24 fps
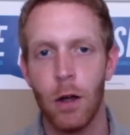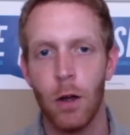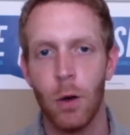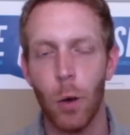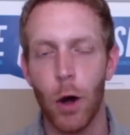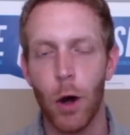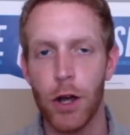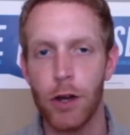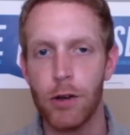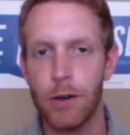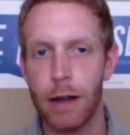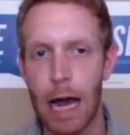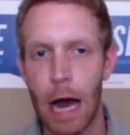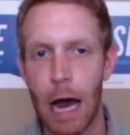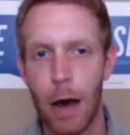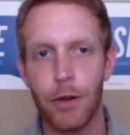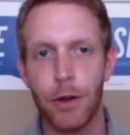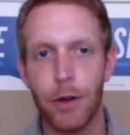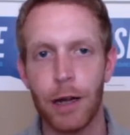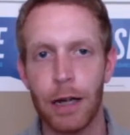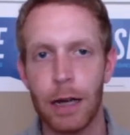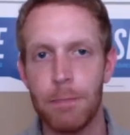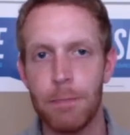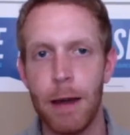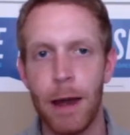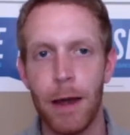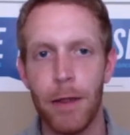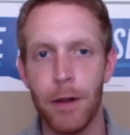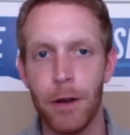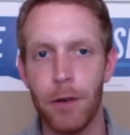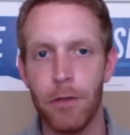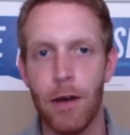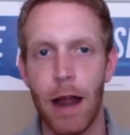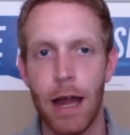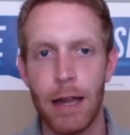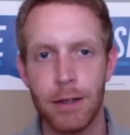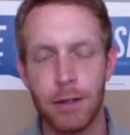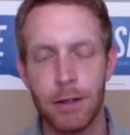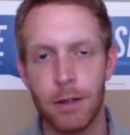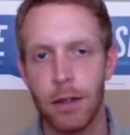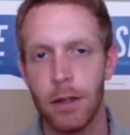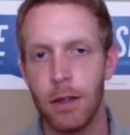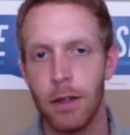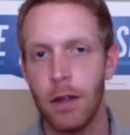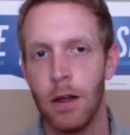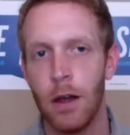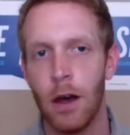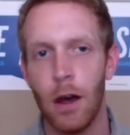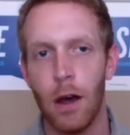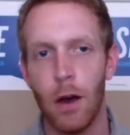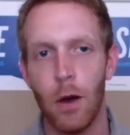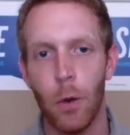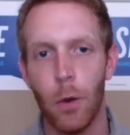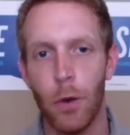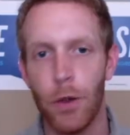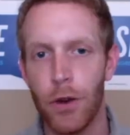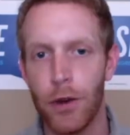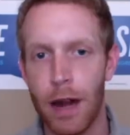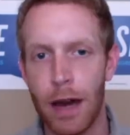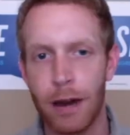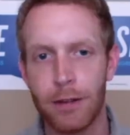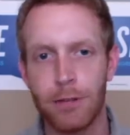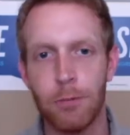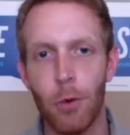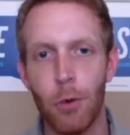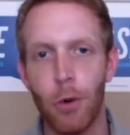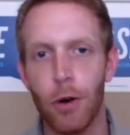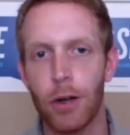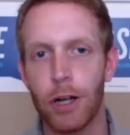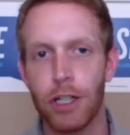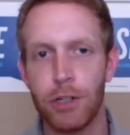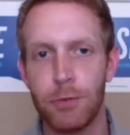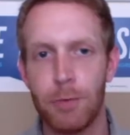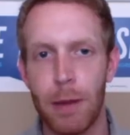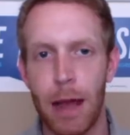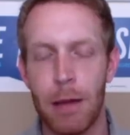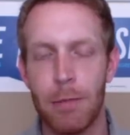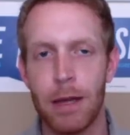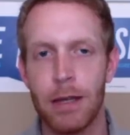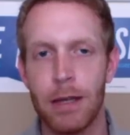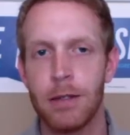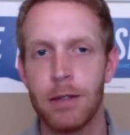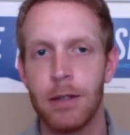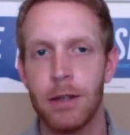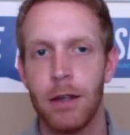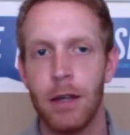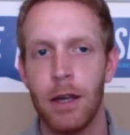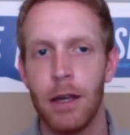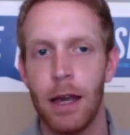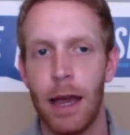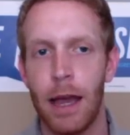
wondering how they're going to pay their rent uh, or their next mortgage payment.